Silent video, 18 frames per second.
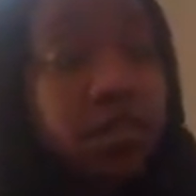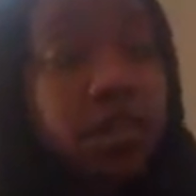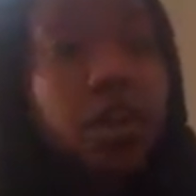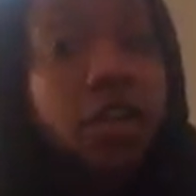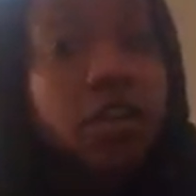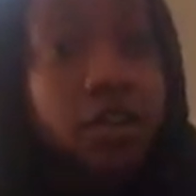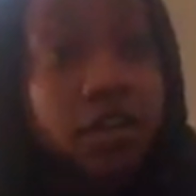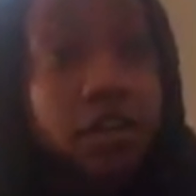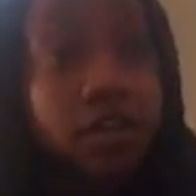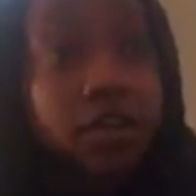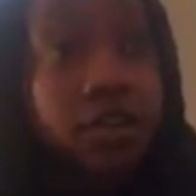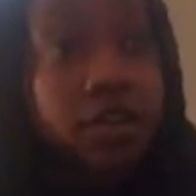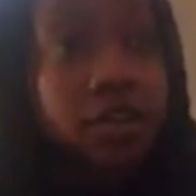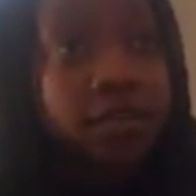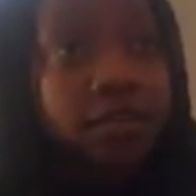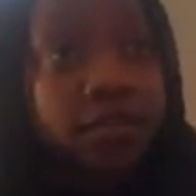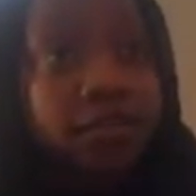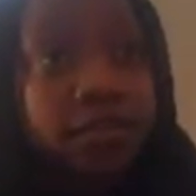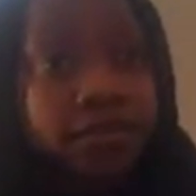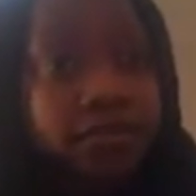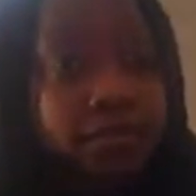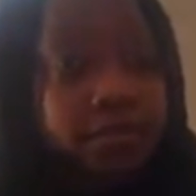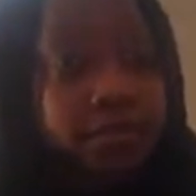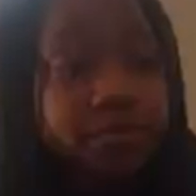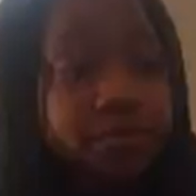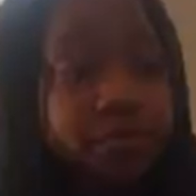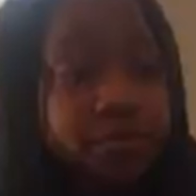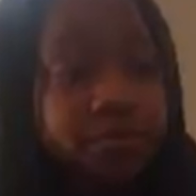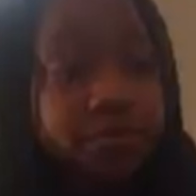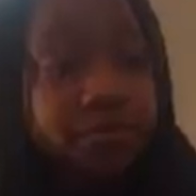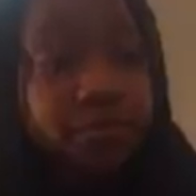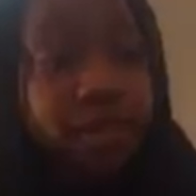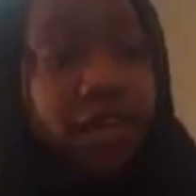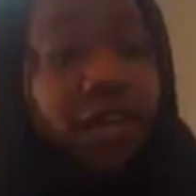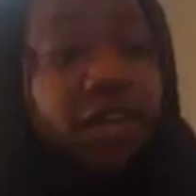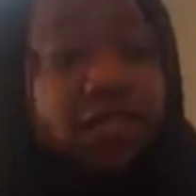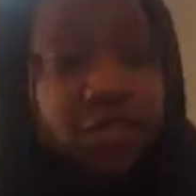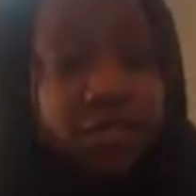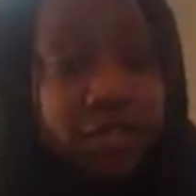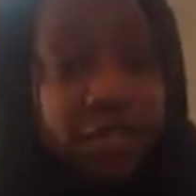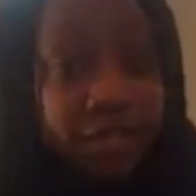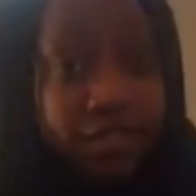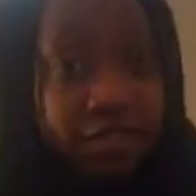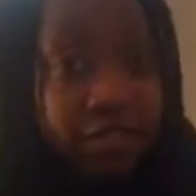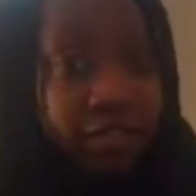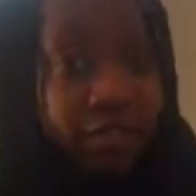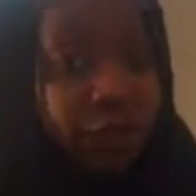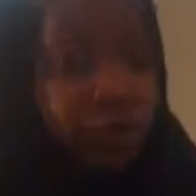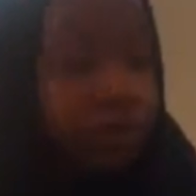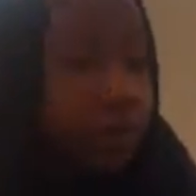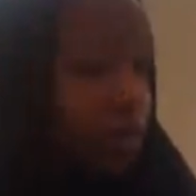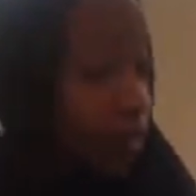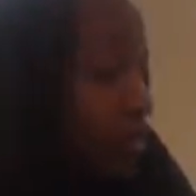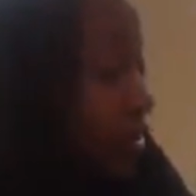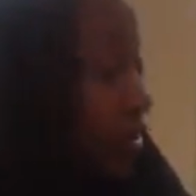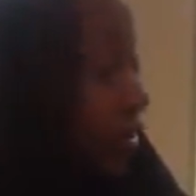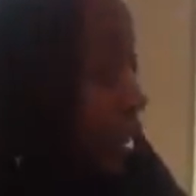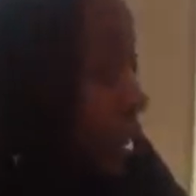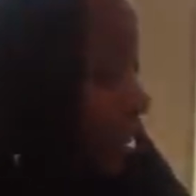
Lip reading: her husband told her